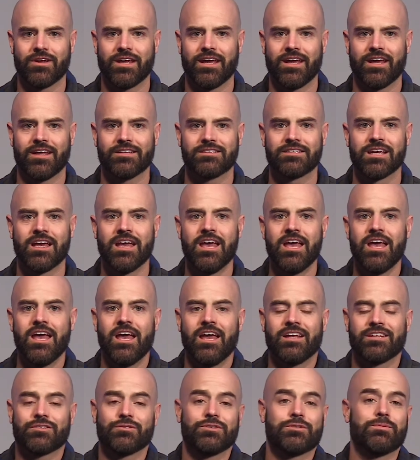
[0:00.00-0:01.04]
hands.
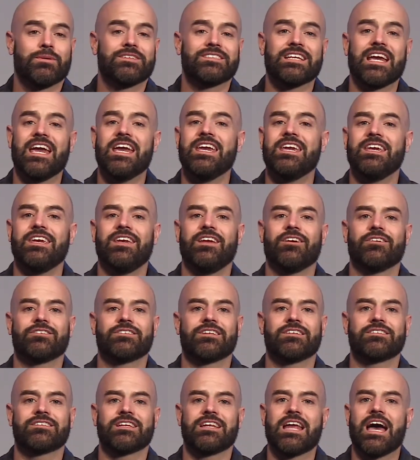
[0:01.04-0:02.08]
So he spends 8 years
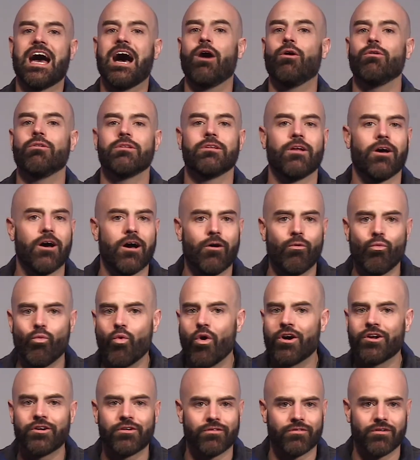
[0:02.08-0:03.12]
as an outlaw,
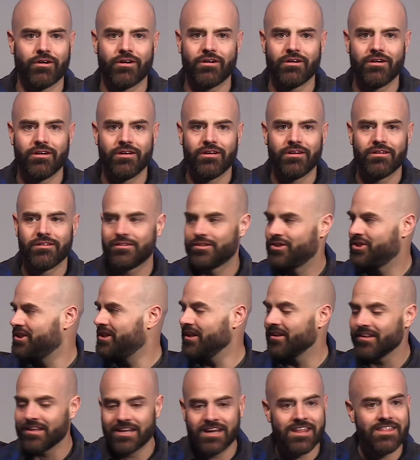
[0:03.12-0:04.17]
wanderer,
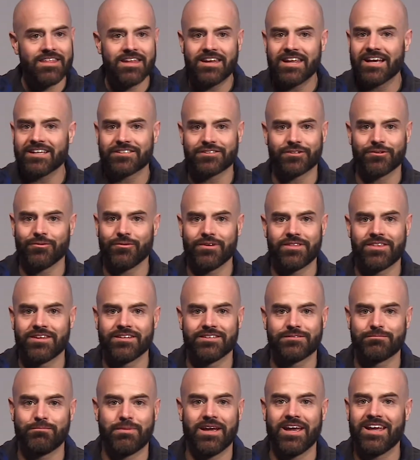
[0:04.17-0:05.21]
chilling in the desert with
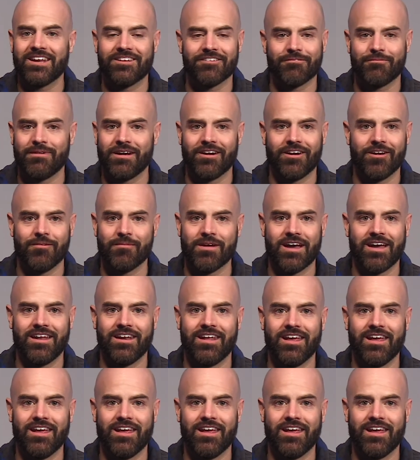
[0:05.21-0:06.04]
his band of merry men.